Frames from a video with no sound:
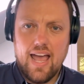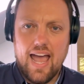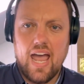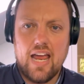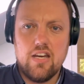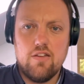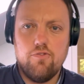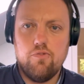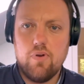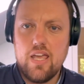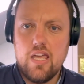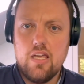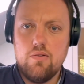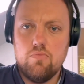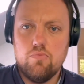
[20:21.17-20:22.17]
And if
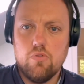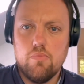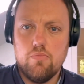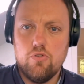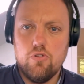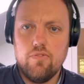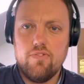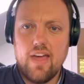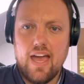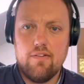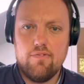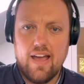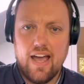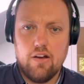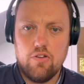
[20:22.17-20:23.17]
we remove that
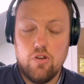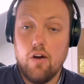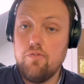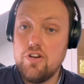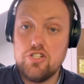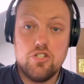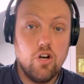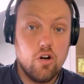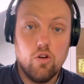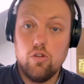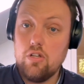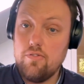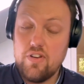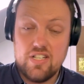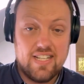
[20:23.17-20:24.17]
value, of which not
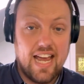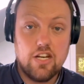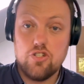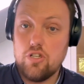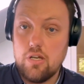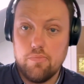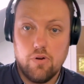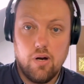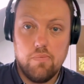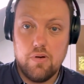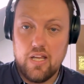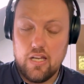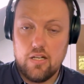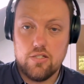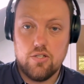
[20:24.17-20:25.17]
all of it's actually in
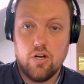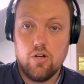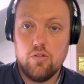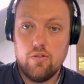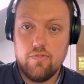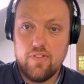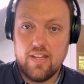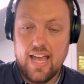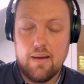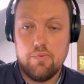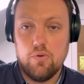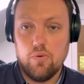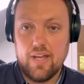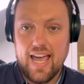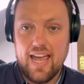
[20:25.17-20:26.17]
property, because not all of the
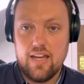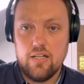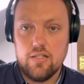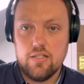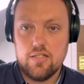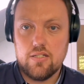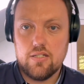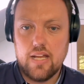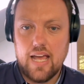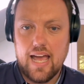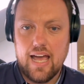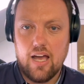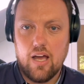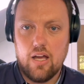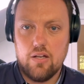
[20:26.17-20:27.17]
capital gains
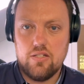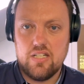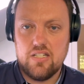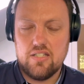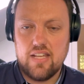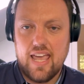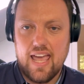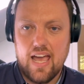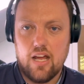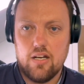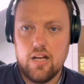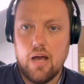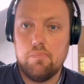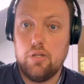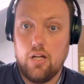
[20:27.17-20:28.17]
discount
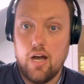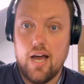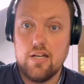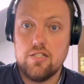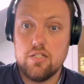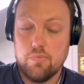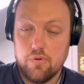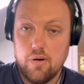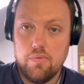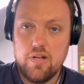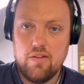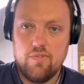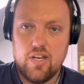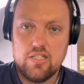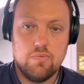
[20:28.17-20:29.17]
applies to property
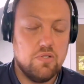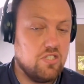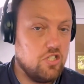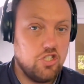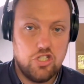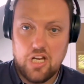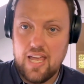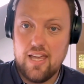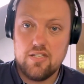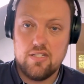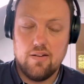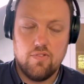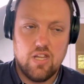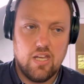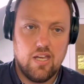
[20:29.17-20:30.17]
investments, it's shares and
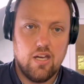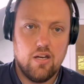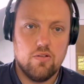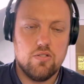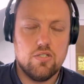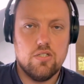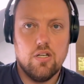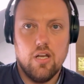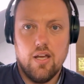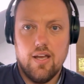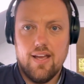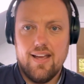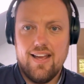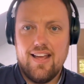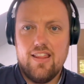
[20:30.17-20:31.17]
everything else,
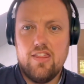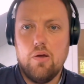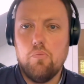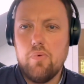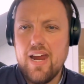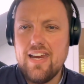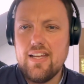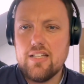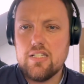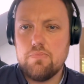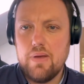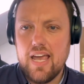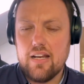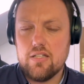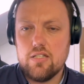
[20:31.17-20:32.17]
then we'd
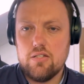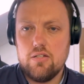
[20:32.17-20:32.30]
expect,